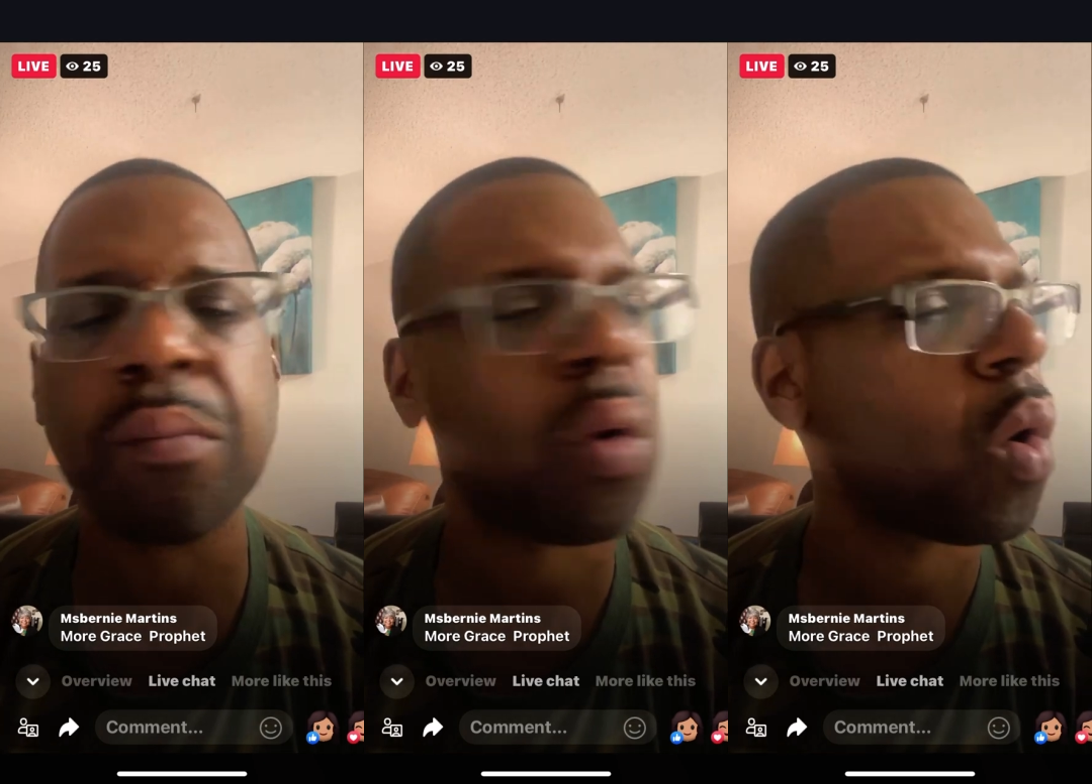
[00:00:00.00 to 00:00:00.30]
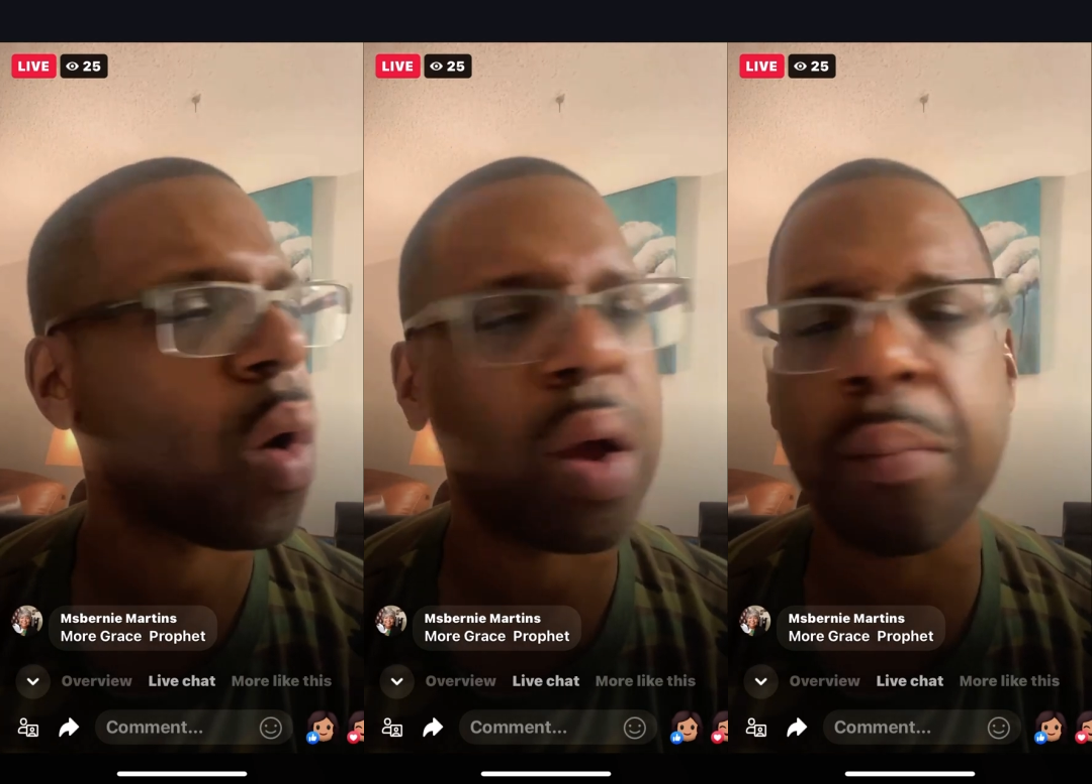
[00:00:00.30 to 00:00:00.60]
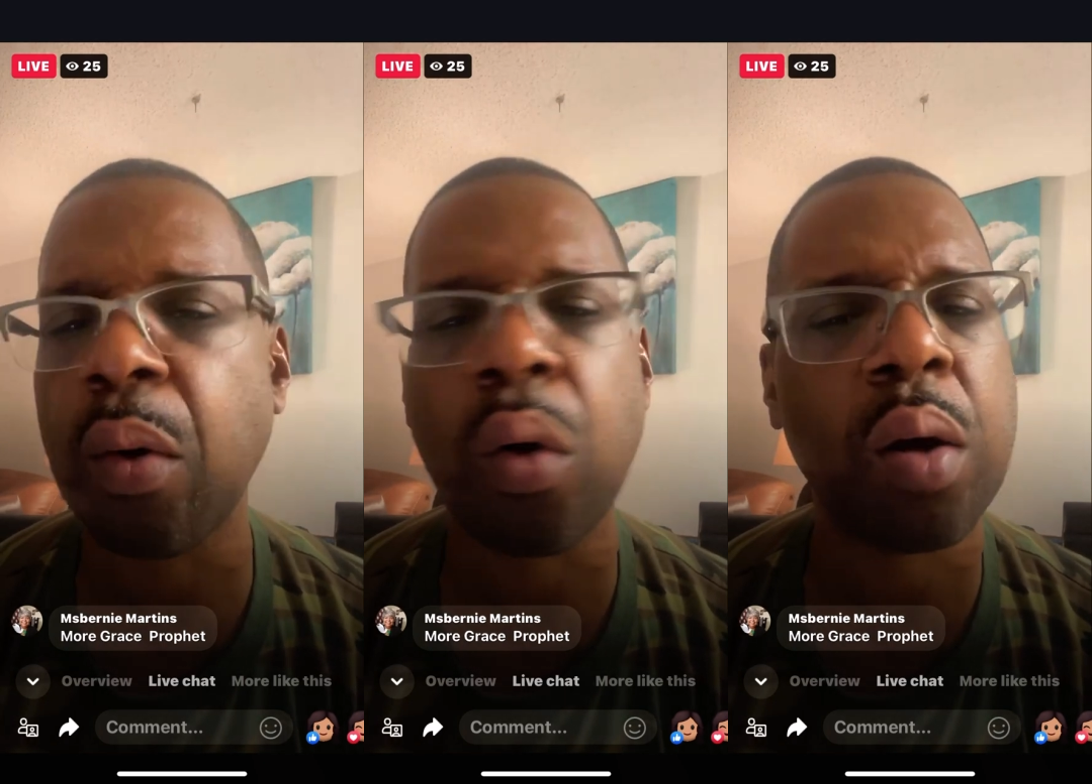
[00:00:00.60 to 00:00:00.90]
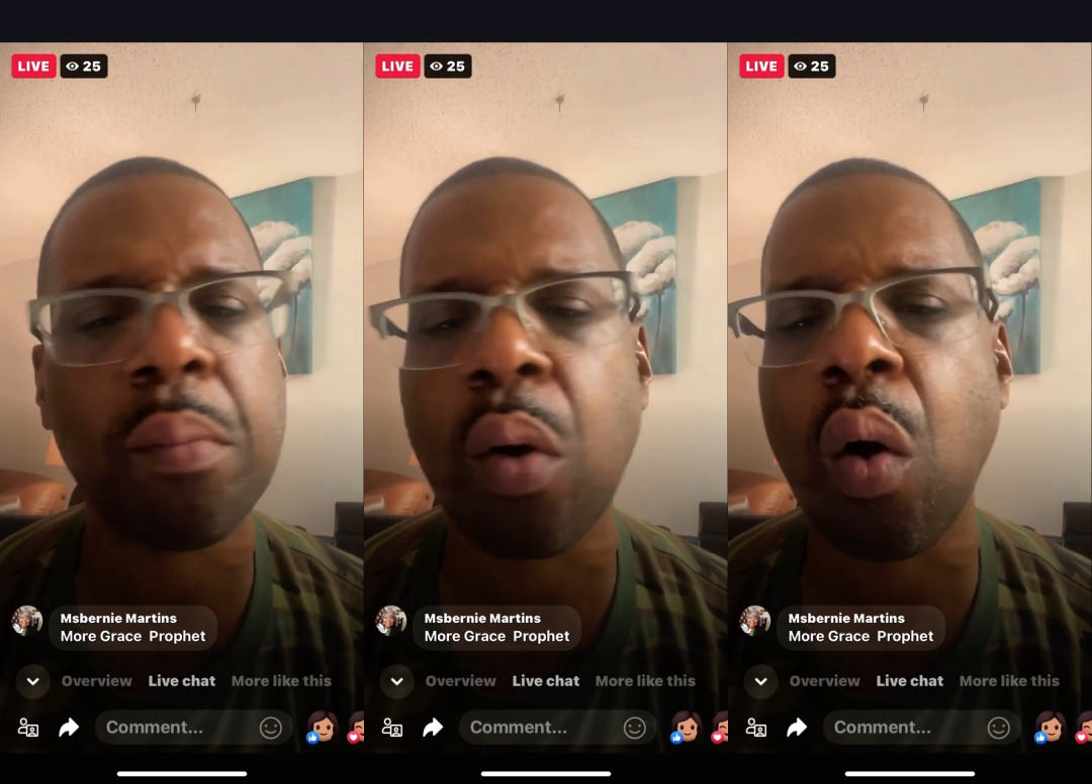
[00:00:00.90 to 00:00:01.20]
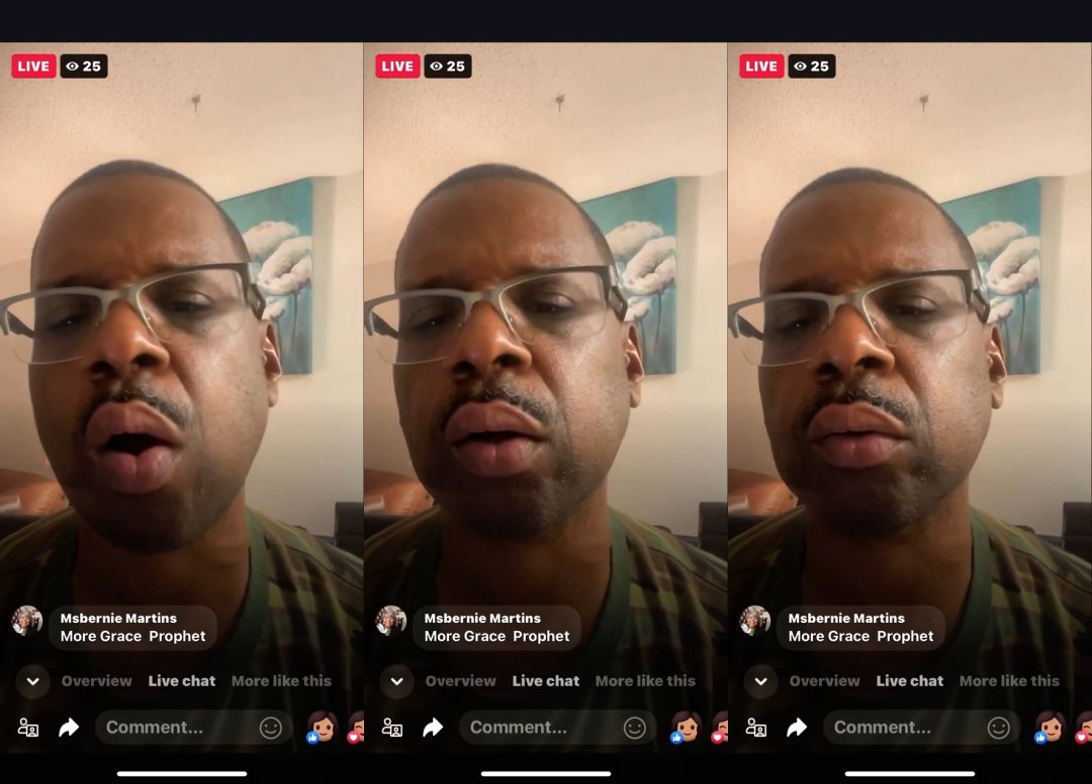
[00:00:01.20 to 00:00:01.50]
even more and
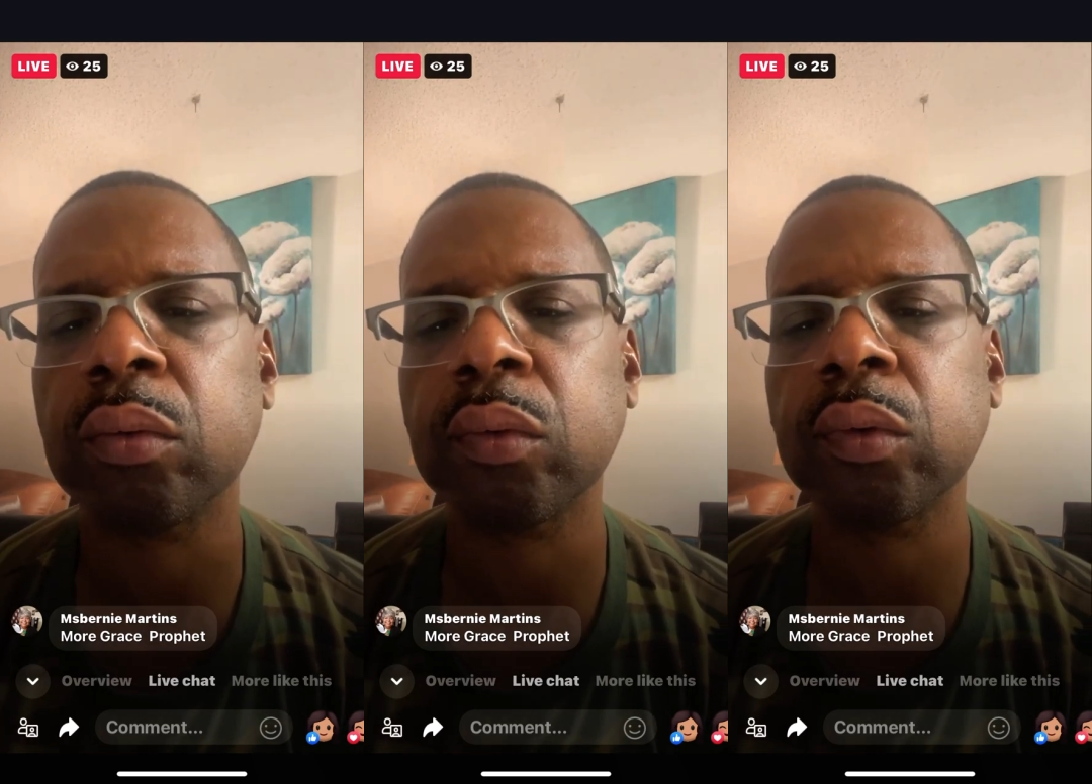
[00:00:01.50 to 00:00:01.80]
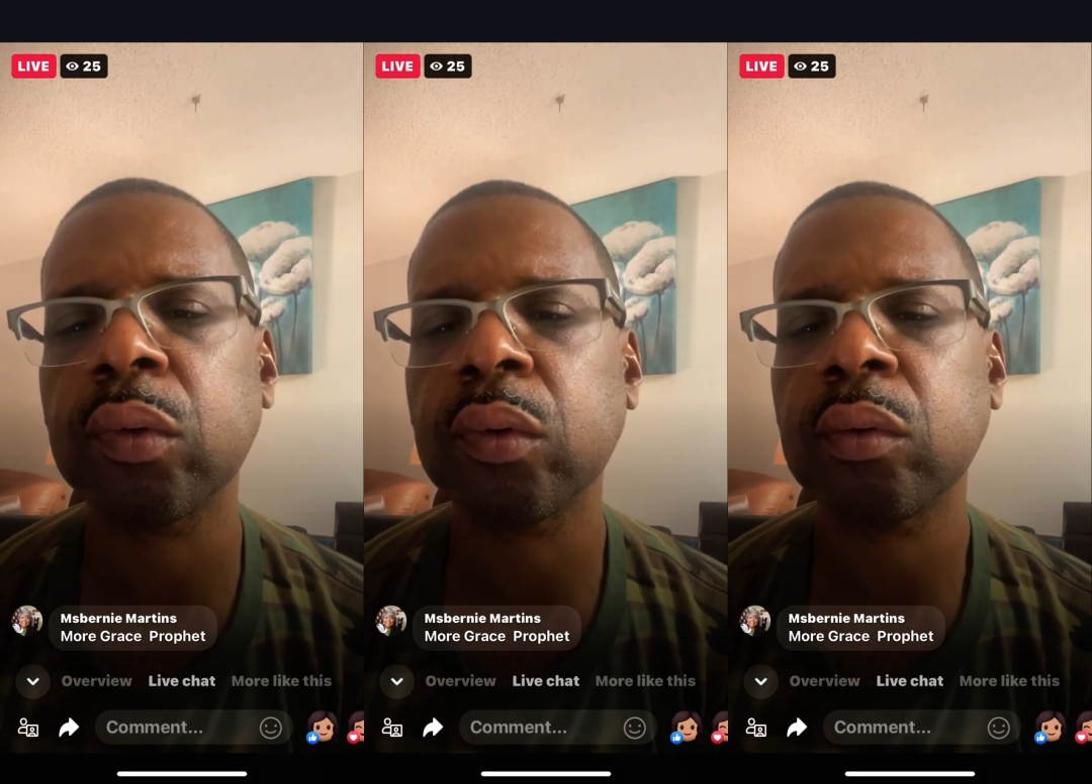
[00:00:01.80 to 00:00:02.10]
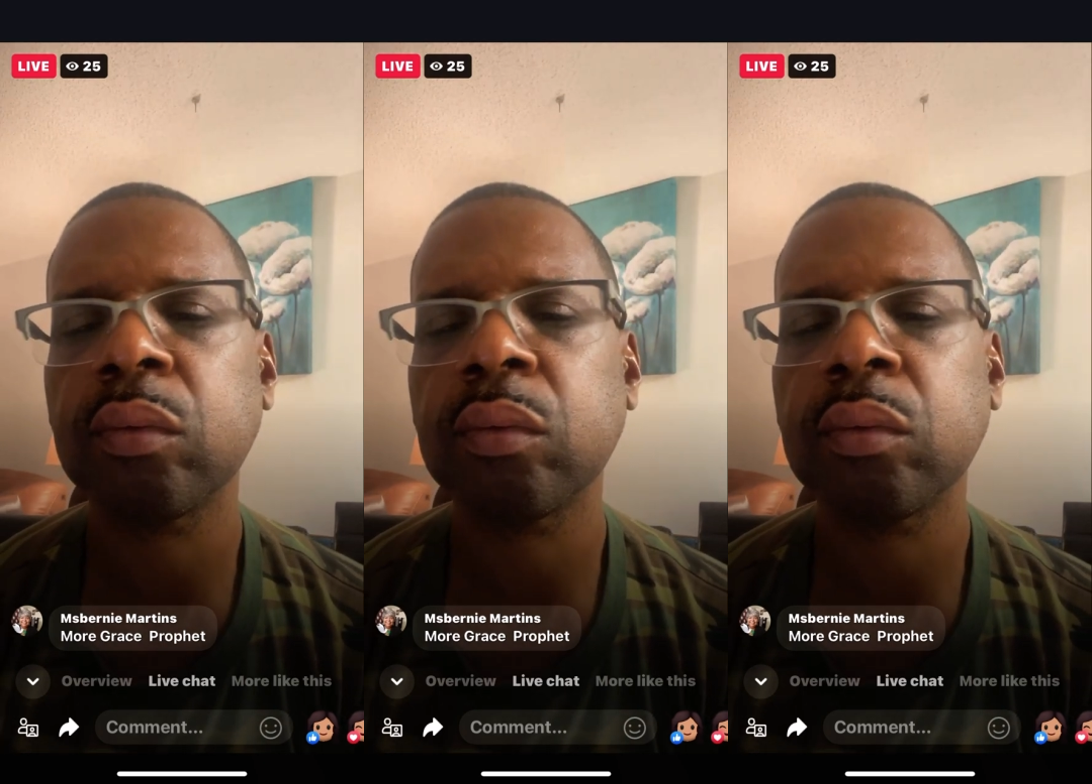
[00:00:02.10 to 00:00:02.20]
more and more.